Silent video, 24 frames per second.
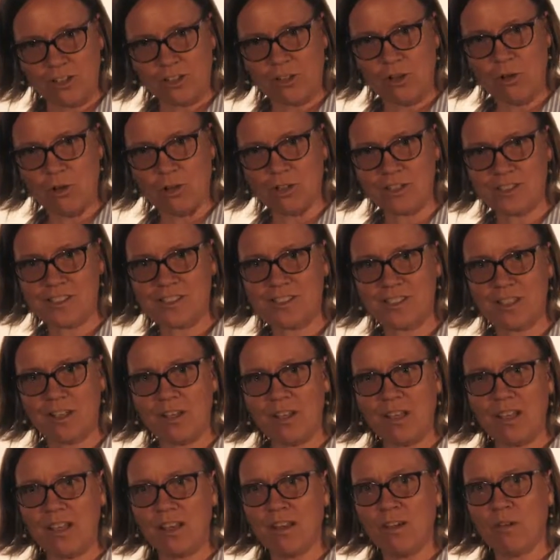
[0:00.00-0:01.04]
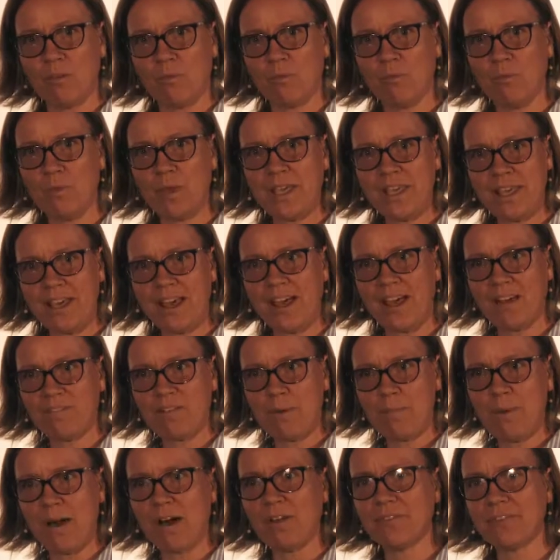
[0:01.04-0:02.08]
Because we have
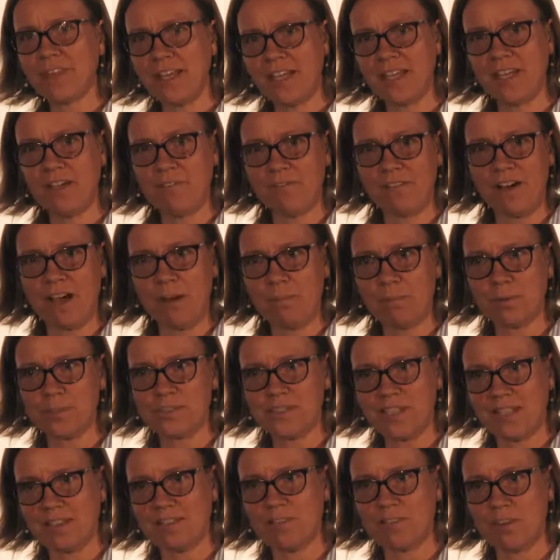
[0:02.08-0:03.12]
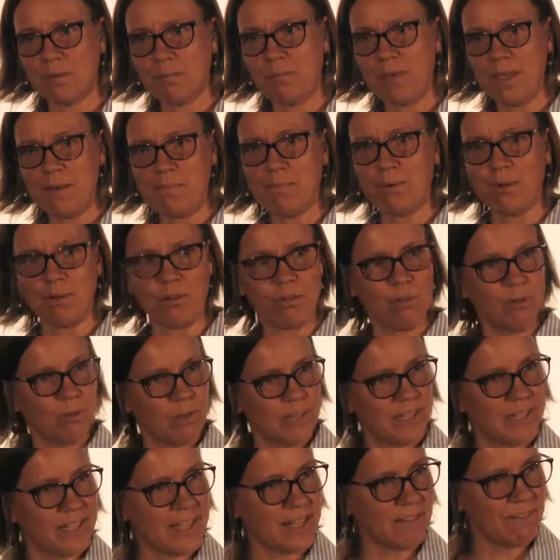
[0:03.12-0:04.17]
about 85% of the people
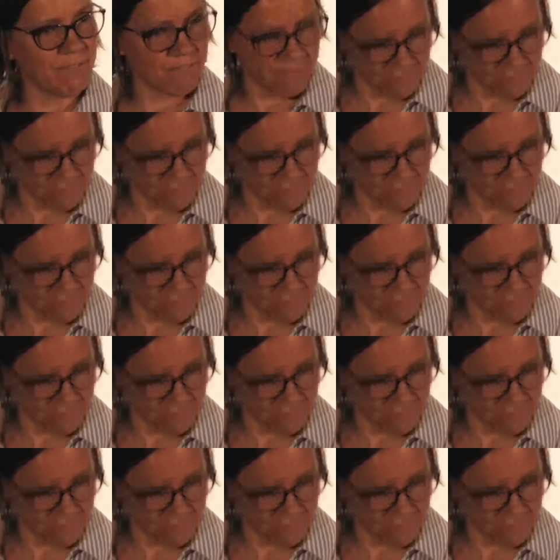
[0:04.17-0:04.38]
who live